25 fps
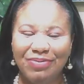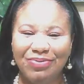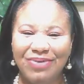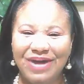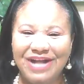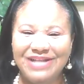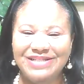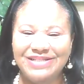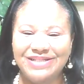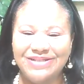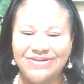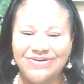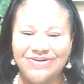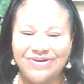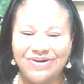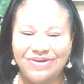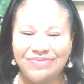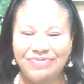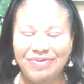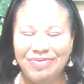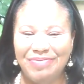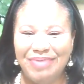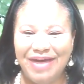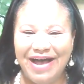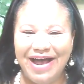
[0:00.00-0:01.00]
Praise the Lord,
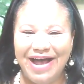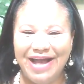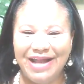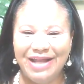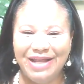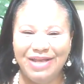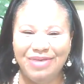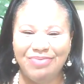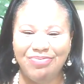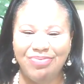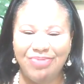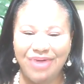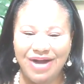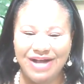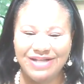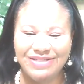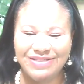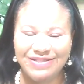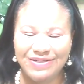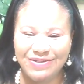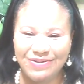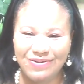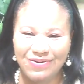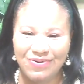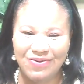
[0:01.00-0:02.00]
everybody everybody.
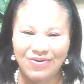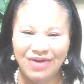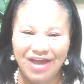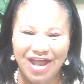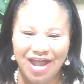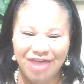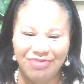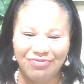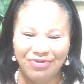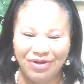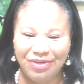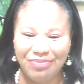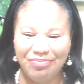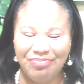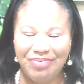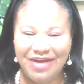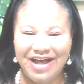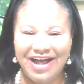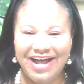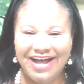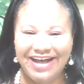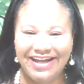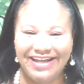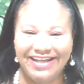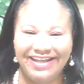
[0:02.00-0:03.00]
Praise the Lord,
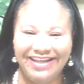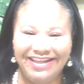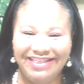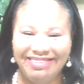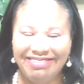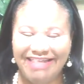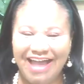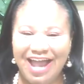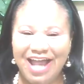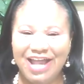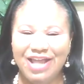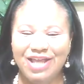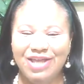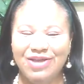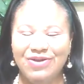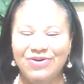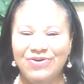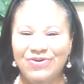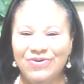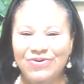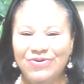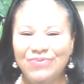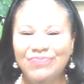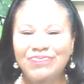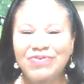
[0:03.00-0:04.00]
everybody. Thank
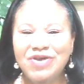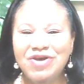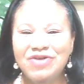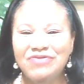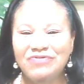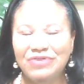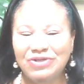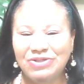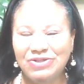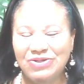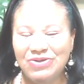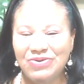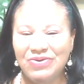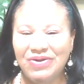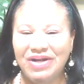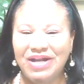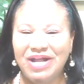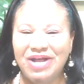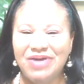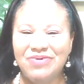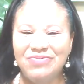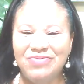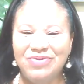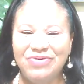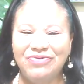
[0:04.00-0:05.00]
you for
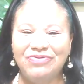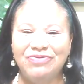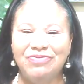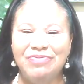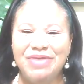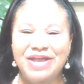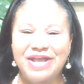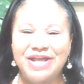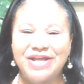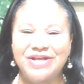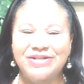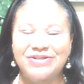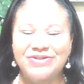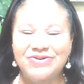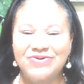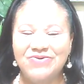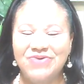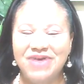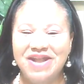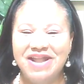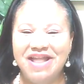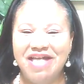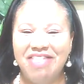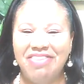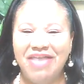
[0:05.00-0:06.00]
tuning in with me
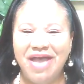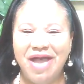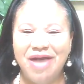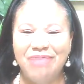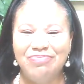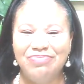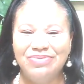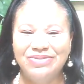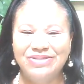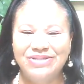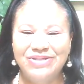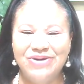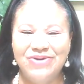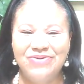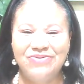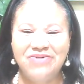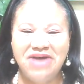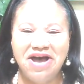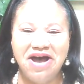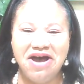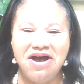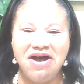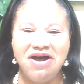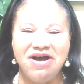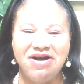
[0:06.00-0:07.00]
to another
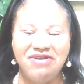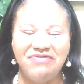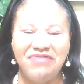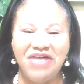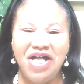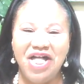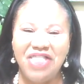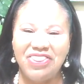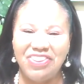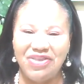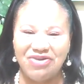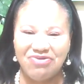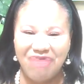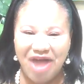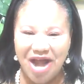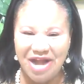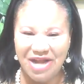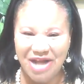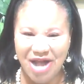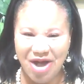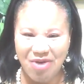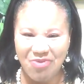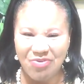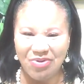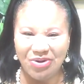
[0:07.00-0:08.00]
episode of The
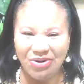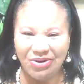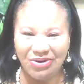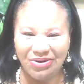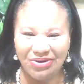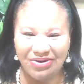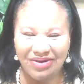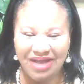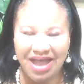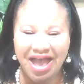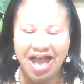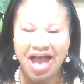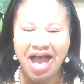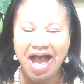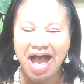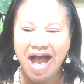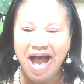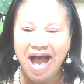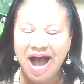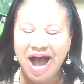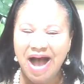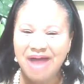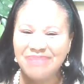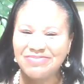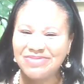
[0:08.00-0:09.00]
Right Now Word.
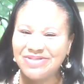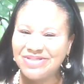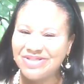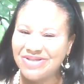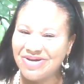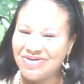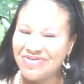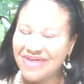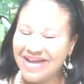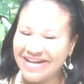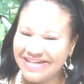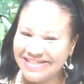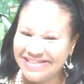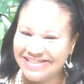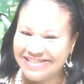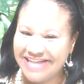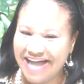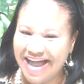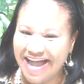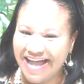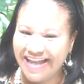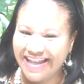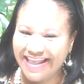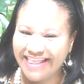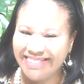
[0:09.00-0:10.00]
I'm so
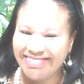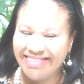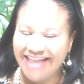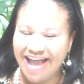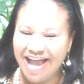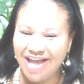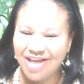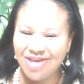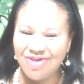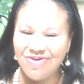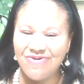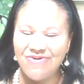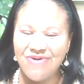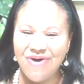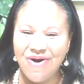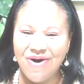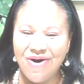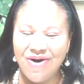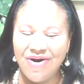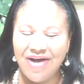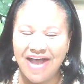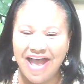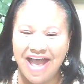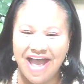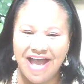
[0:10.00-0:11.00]
excited that you
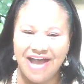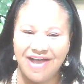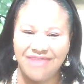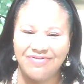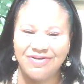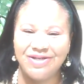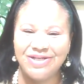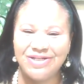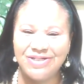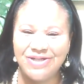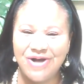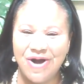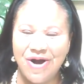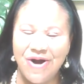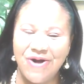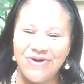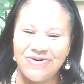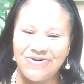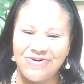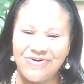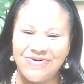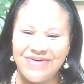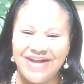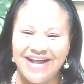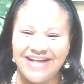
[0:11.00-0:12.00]
all have
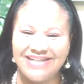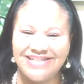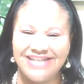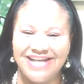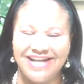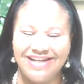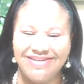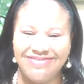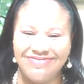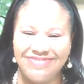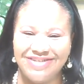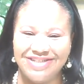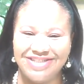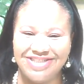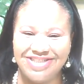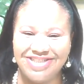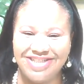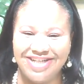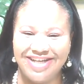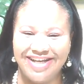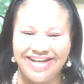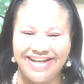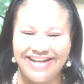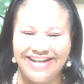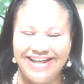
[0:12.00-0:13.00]
turned on that
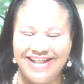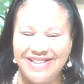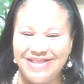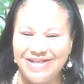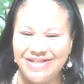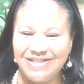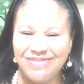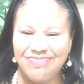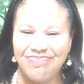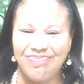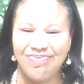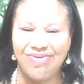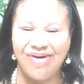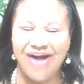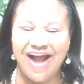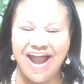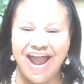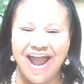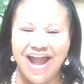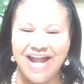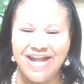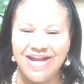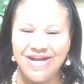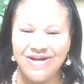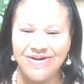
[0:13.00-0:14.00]
television in this
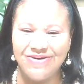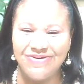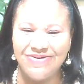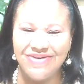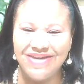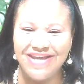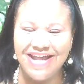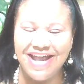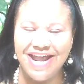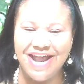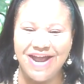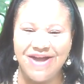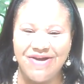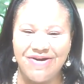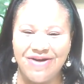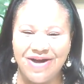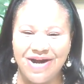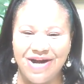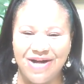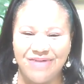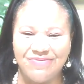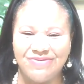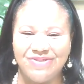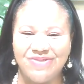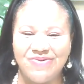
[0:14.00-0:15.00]
brand new
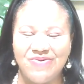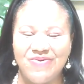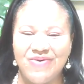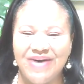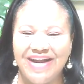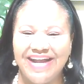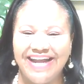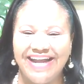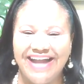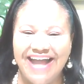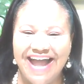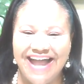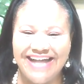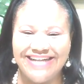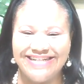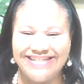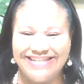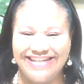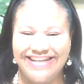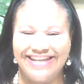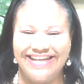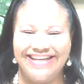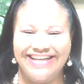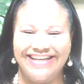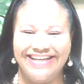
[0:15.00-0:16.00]
year of
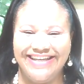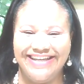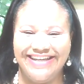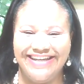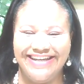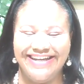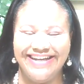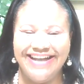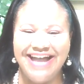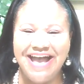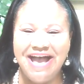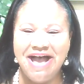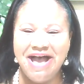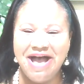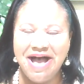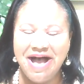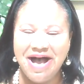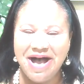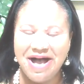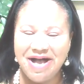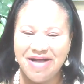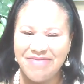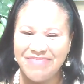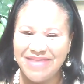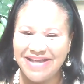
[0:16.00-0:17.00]
2019.
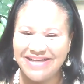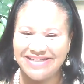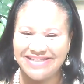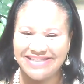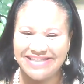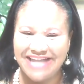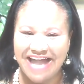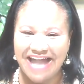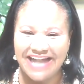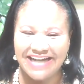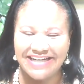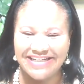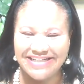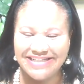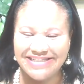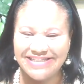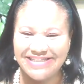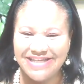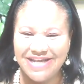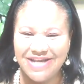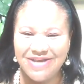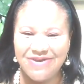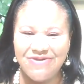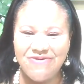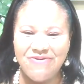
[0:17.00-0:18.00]
I'm excited to
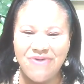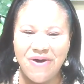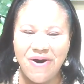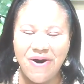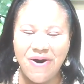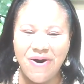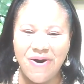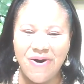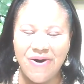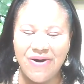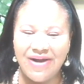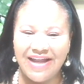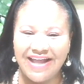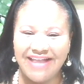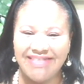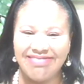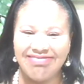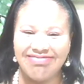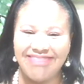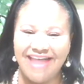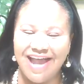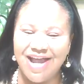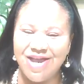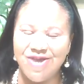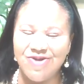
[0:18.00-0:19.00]
see you all
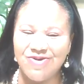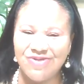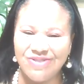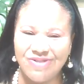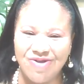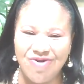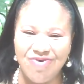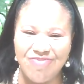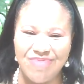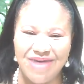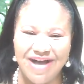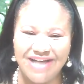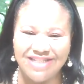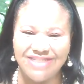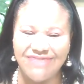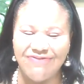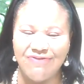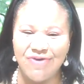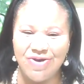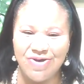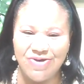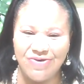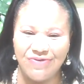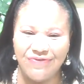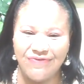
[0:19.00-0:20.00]
and thank you so much
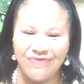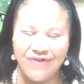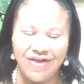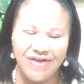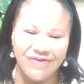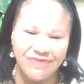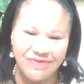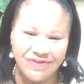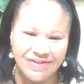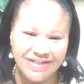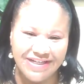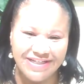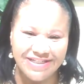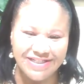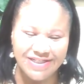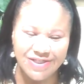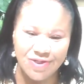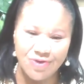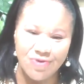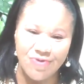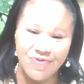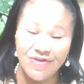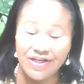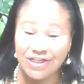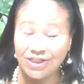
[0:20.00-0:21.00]
for your faithfulness
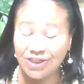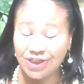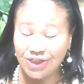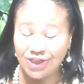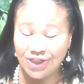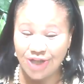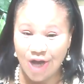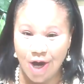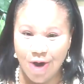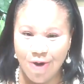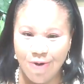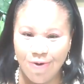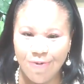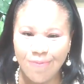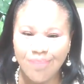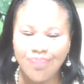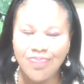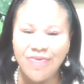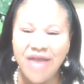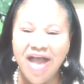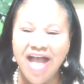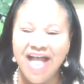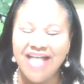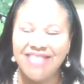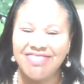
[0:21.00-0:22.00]
to this show.
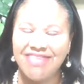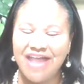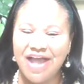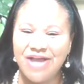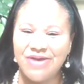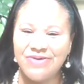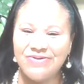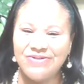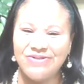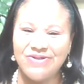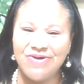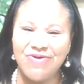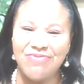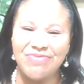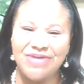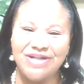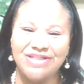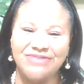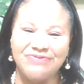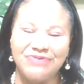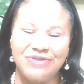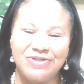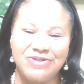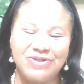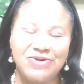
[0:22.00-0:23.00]
Thank you so
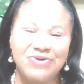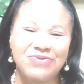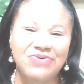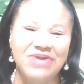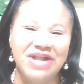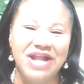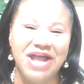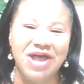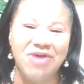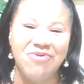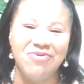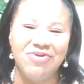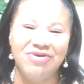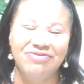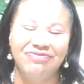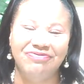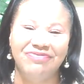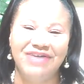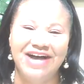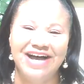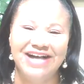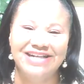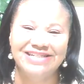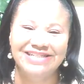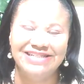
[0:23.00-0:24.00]
much for tuning in
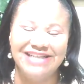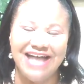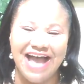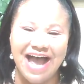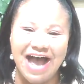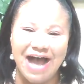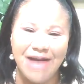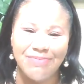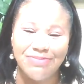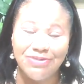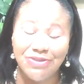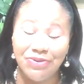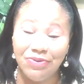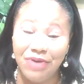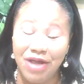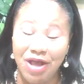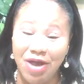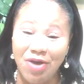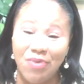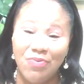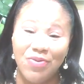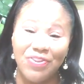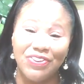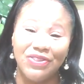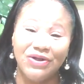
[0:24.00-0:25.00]
with us um, to
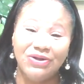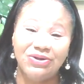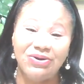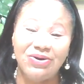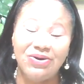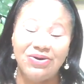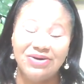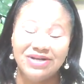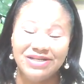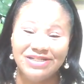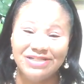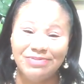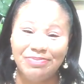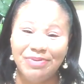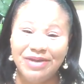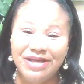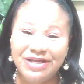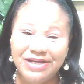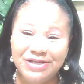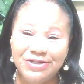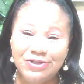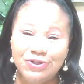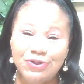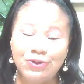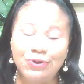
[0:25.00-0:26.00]
hear what the Lord is
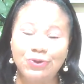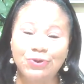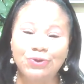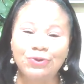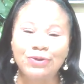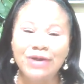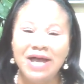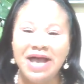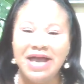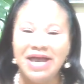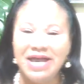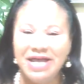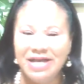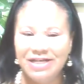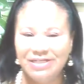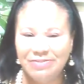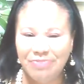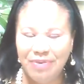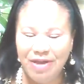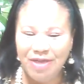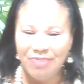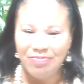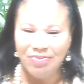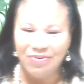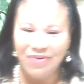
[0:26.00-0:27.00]
speaking to his
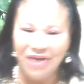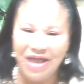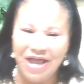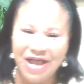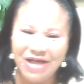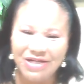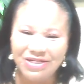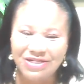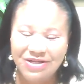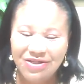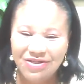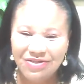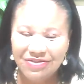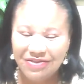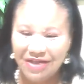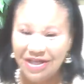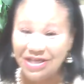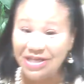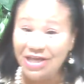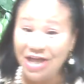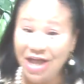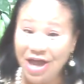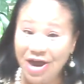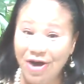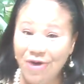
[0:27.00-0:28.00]
people in the
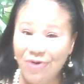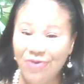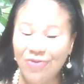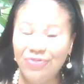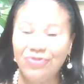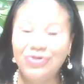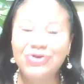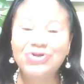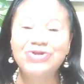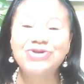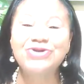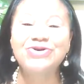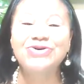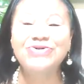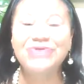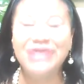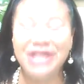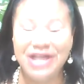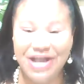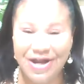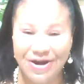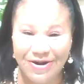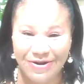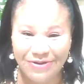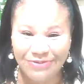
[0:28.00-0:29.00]
year, the new
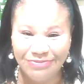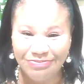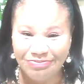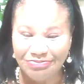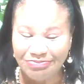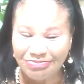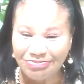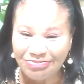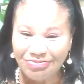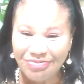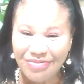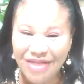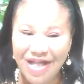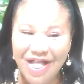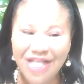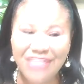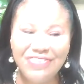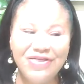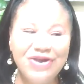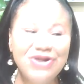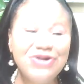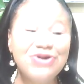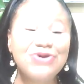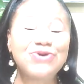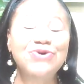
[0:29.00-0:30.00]
year
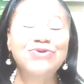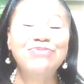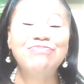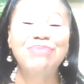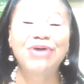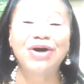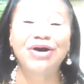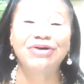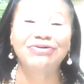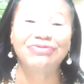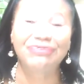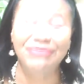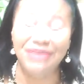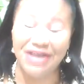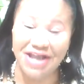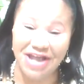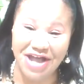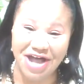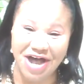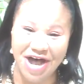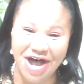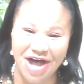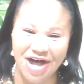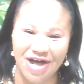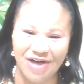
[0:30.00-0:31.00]
the new birth
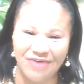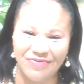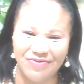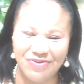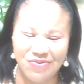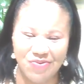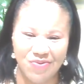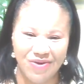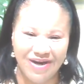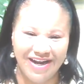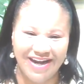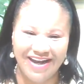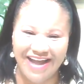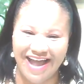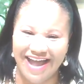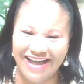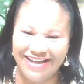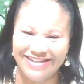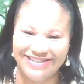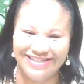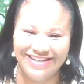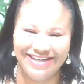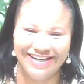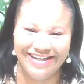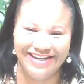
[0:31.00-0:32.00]
year of
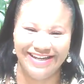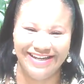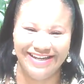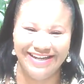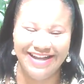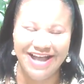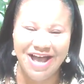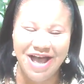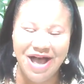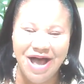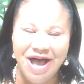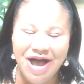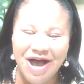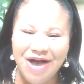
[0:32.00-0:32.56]
2019.